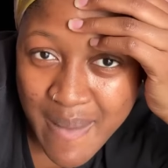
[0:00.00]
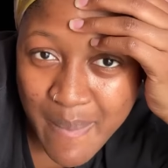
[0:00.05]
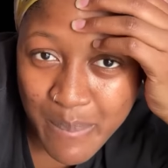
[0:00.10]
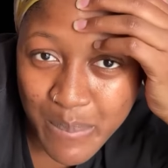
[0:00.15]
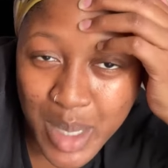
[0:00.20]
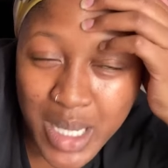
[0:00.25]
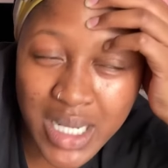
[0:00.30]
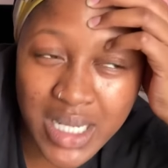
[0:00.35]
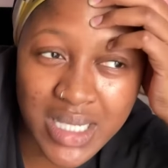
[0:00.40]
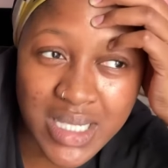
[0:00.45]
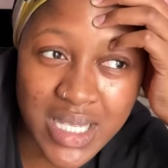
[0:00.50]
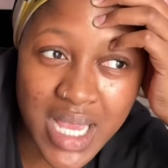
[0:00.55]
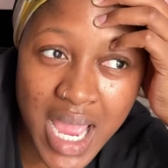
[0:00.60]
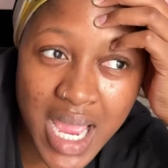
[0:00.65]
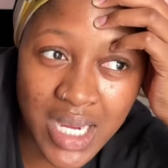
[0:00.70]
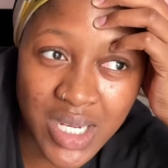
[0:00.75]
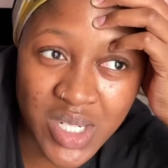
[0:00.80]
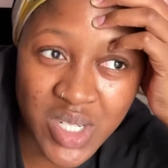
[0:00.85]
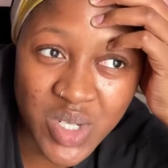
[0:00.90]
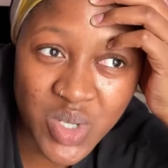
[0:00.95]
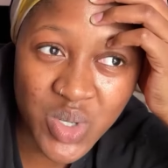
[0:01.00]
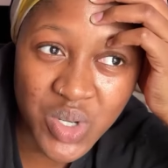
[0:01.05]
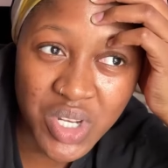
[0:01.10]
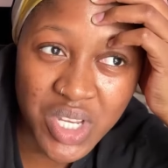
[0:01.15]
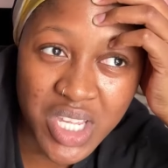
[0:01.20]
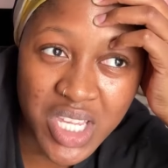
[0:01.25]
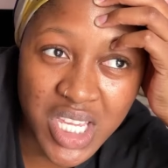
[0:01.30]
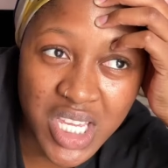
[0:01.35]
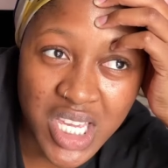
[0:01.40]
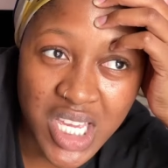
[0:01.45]
but it's
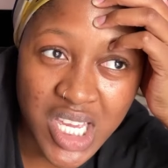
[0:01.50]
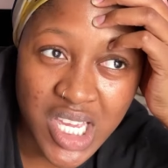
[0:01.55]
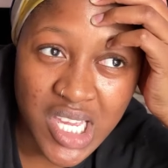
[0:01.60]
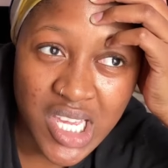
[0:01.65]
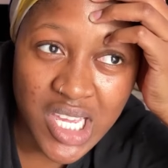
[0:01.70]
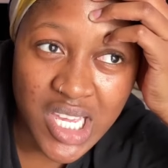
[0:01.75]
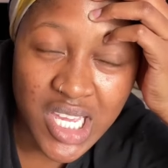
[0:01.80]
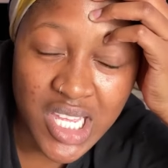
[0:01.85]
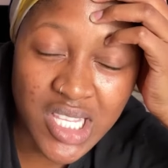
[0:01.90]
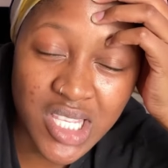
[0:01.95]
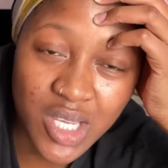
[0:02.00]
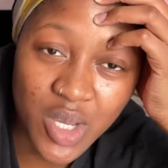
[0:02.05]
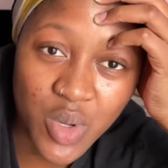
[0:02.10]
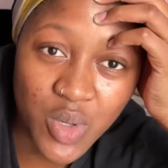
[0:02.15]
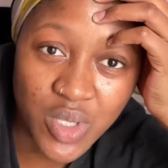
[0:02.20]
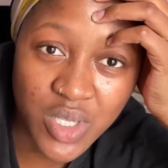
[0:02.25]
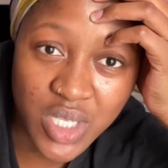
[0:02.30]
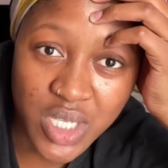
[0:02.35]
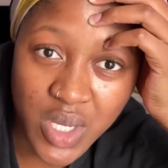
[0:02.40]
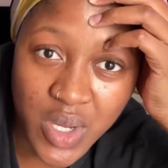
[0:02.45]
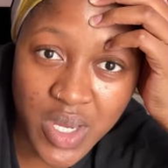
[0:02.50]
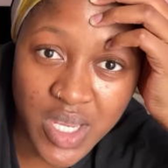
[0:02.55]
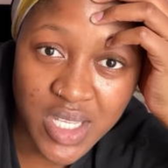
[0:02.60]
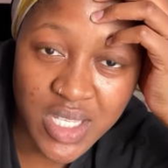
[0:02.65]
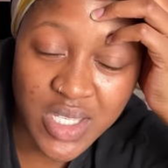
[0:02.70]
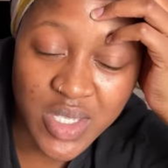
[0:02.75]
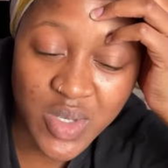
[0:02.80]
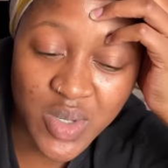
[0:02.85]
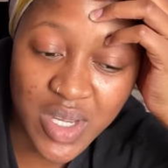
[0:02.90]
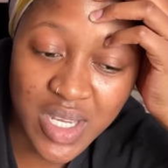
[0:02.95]
actually, it's a good
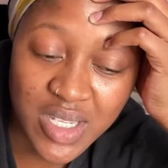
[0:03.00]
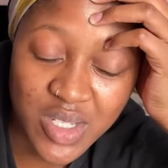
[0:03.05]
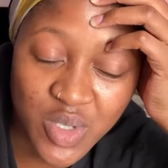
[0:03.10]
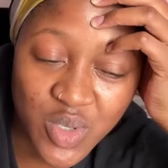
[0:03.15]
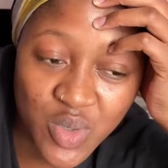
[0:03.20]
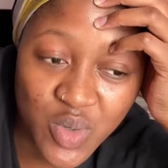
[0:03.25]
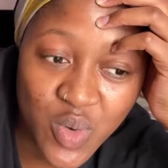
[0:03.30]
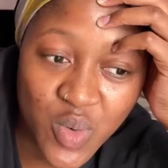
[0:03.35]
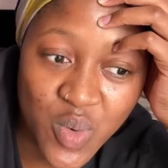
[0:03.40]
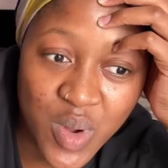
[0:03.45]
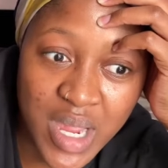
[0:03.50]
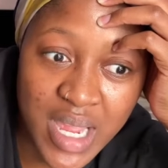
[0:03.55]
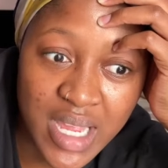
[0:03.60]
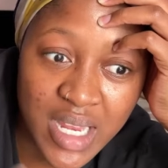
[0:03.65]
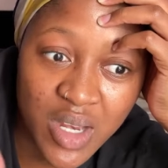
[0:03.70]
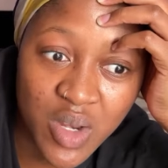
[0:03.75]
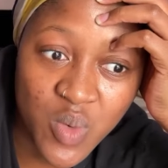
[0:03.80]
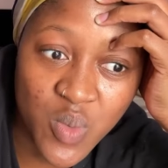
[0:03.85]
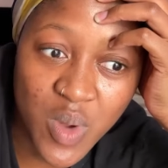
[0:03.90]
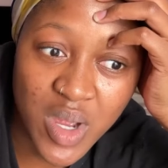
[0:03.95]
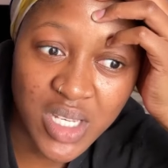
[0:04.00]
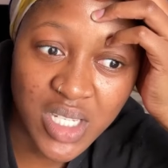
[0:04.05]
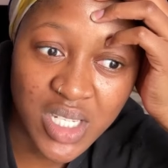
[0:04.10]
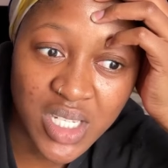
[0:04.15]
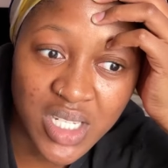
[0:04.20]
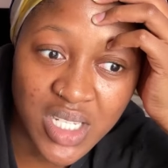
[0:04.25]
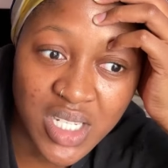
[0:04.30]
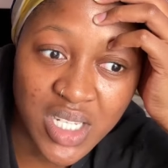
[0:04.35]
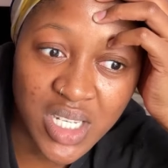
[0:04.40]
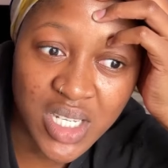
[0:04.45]
series. You guys should go ahead and watch
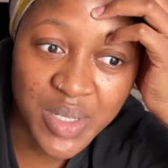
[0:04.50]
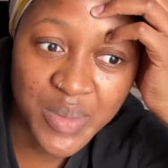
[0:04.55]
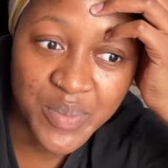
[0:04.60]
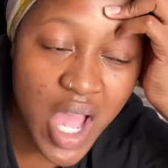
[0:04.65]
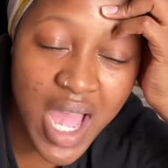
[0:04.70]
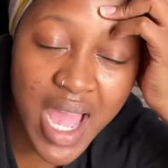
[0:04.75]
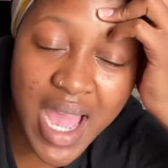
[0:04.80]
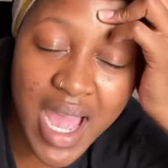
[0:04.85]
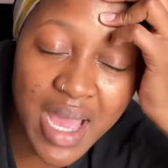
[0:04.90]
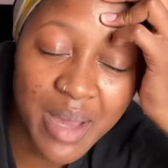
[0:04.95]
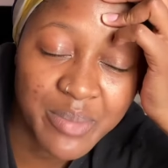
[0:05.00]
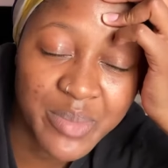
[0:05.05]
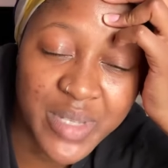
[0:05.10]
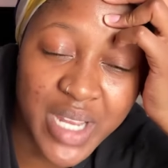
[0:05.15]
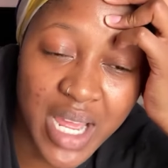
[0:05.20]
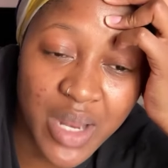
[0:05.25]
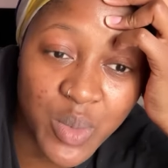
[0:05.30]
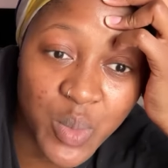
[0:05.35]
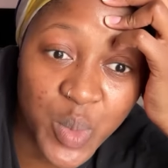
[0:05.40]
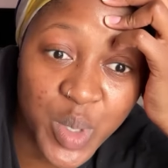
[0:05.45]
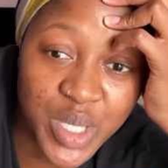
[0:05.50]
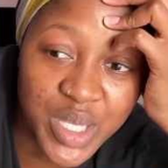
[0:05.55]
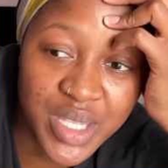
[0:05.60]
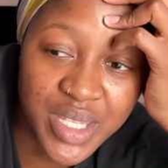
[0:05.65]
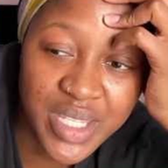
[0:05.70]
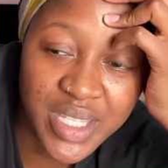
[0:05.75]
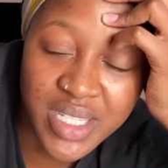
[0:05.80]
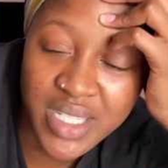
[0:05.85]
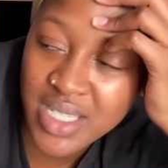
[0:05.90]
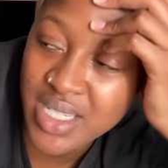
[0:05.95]
it. I'm done
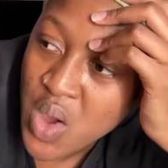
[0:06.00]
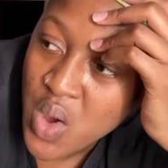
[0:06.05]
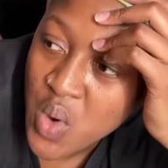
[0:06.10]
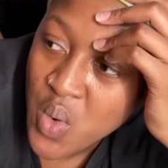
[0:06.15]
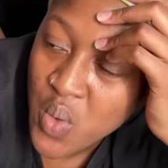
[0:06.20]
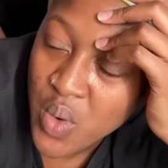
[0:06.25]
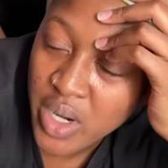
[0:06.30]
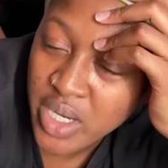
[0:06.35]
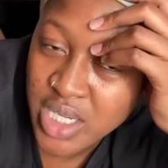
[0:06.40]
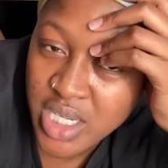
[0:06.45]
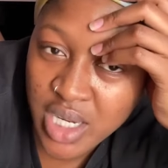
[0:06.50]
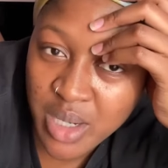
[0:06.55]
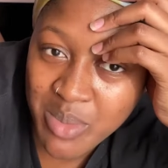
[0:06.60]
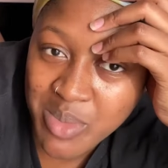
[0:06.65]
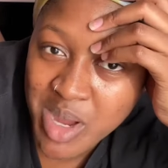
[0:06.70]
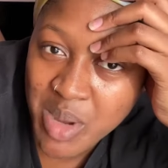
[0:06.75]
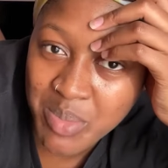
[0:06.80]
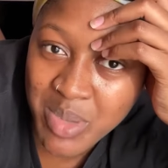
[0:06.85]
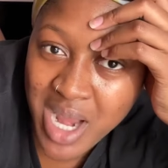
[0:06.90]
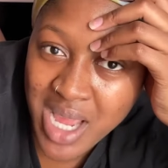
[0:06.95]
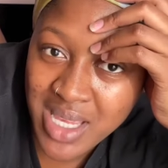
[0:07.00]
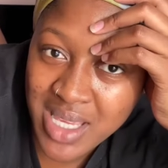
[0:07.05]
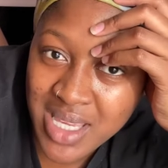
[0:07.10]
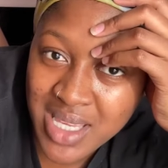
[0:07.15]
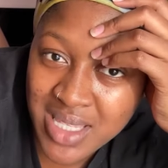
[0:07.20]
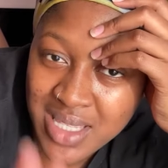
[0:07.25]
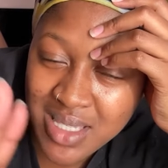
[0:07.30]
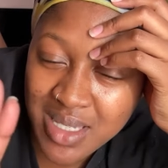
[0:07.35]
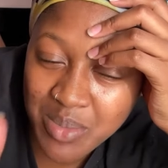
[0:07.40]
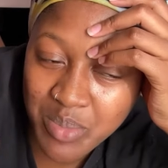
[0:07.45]
with washing my
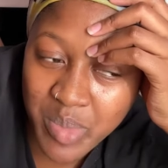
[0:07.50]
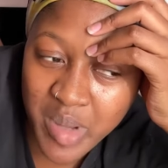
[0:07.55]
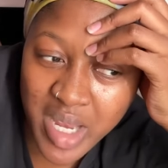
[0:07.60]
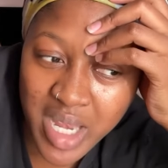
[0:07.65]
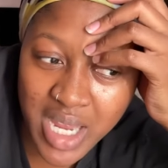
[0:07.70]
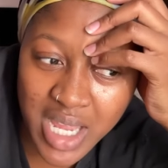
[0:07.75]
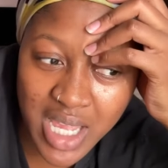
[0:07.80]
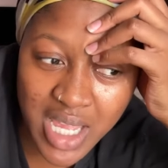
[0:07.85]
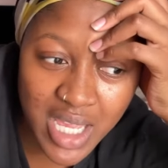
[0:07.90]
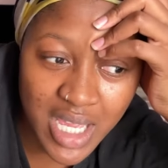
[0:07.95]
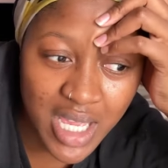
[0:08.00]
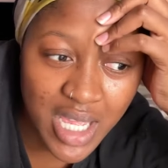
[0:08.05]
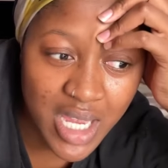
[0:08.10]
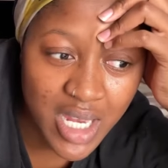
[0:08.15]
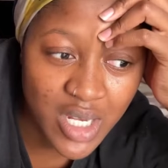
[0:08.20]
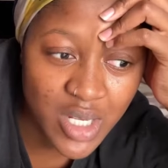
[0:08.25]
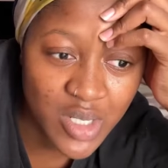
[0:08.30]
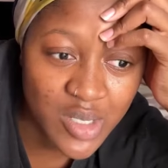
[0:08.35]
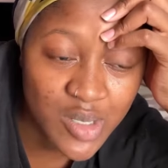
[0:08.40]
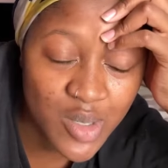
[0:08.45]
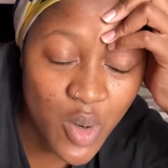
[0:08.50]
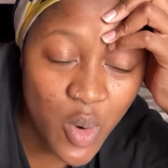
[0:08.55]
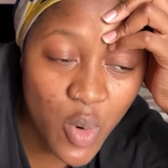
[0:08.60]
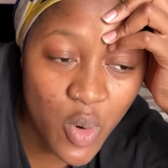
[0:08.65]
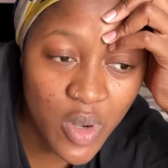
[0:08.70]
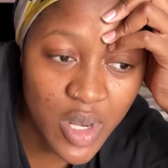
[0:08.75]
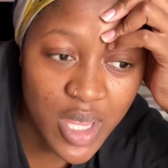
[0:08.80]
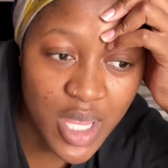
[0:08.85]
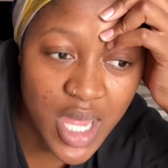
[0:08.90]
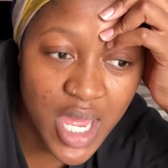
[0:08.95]
blankets and bedding and
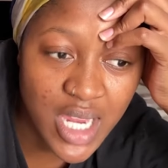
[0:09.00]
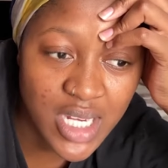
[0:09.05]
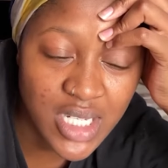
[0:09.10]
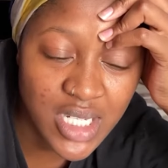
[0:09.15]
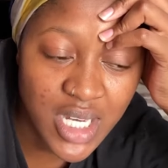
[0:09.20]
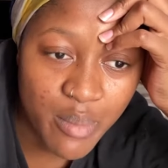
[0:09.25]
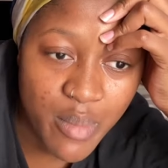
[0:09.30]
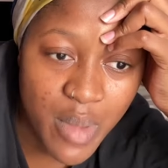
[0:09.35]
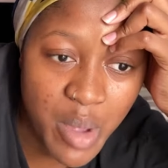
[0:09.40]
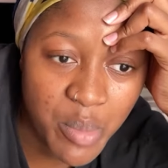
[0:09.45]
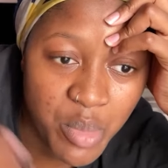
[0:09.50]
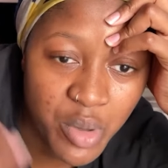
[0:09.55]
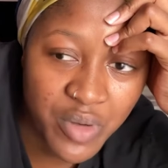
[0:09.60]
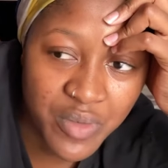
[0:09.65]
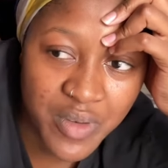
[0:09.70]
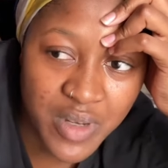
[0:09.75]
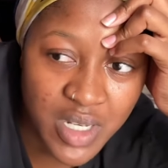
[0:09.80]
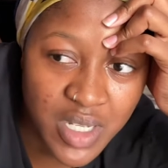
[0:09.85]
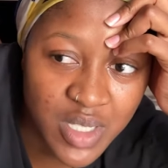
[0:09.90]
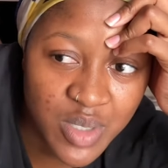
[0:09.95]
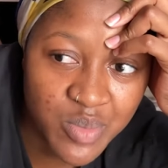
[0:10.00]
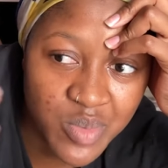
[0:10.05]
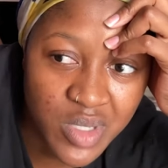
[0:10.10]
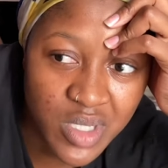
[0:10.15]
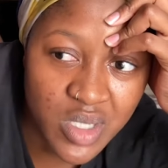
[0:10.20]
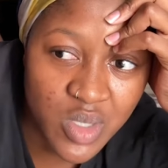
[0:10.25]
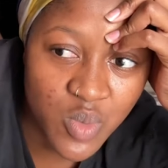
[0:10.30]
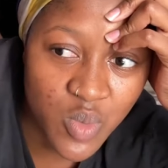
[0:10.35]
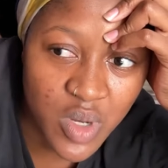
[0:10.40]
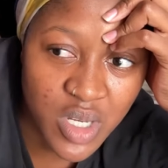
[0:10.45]
all of that. My boyfriend is
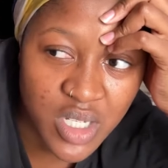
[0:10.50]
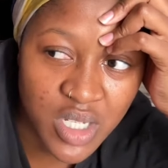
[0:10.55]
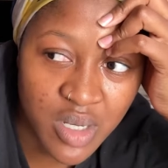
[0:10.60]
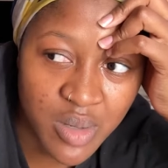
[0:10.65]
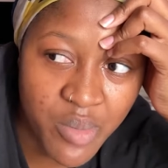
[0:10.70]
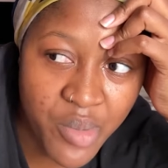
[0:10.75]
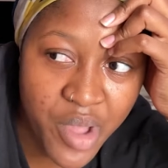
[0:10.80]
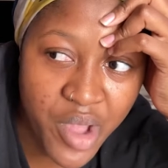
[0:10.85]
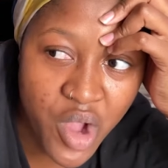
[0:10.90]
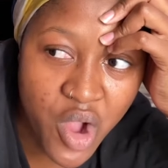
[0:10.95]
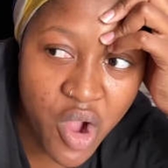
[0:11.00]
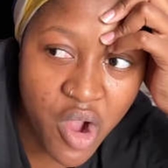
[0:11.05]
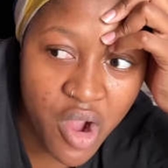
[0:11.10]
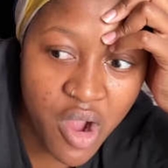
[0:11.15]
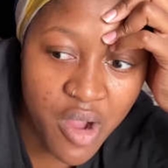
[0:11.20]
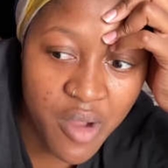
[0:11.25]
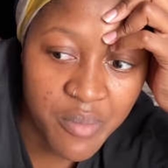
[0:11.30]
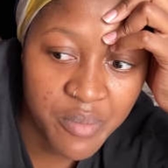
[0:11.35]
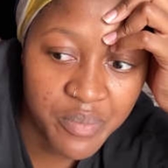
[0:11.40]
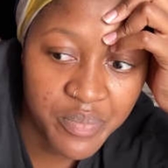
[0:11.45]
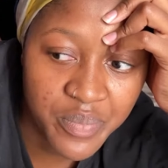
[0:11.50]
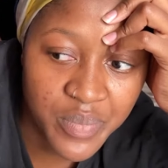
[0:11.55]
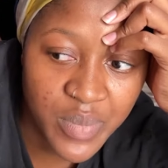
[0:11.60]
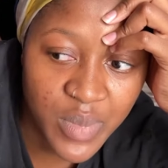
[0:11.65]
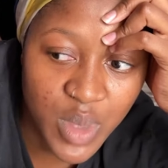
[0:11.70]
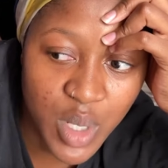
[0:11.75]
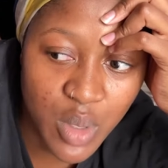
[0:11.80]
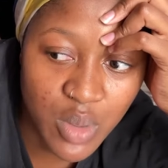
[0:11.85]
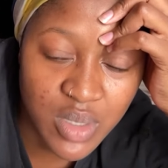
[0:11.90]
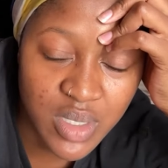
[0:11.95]
busy washing my car
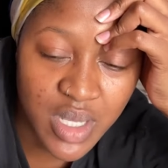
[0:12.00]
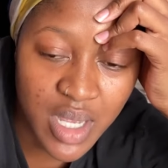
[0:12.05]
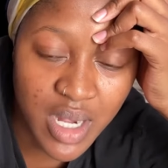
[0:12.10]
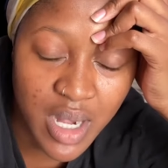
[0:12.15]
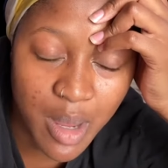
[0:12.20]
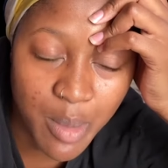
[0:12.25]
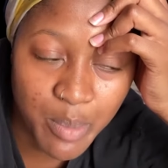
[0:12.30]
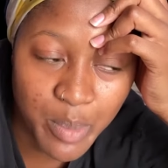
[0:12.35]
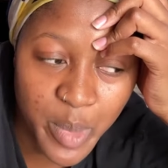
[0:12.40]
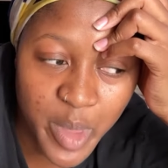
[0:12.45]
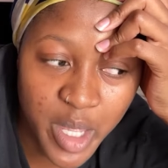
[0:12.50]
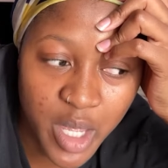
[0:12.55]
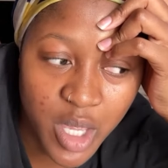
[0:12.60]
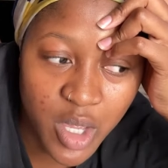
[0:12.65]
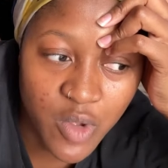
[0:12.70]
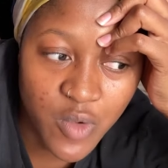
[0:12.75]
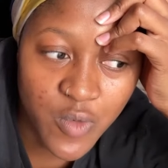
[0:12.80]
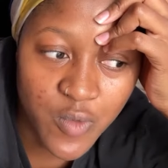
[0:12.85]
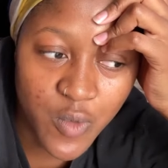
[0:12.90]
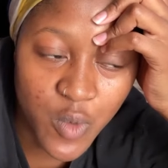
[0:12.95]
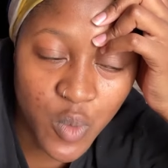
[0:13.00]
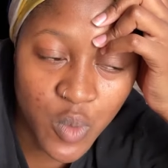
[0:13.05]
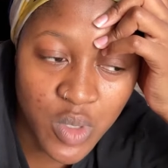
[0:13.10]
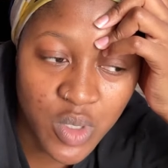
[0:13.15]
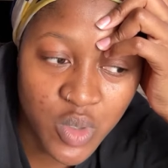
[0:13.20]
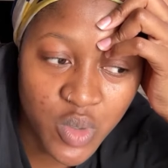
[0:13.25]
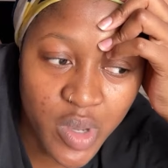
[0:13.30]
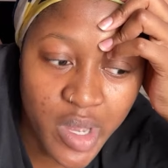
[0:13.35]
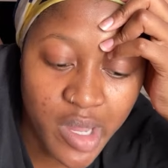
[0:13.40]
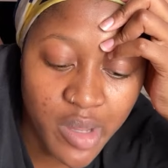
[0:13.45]
outside. I'm thinking of going
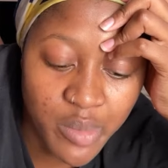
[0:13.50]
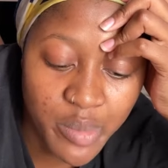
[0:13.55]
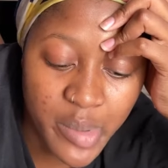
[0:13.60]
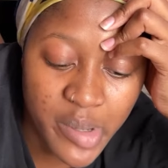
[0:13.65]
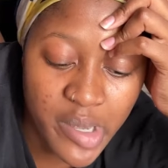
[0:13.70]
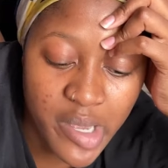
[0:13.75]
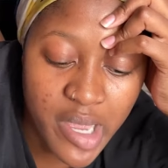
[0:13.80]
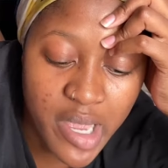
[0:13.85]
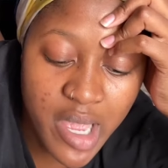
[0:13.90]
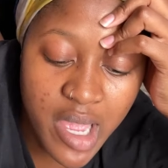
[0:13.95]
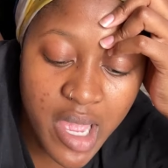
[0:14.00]
to help her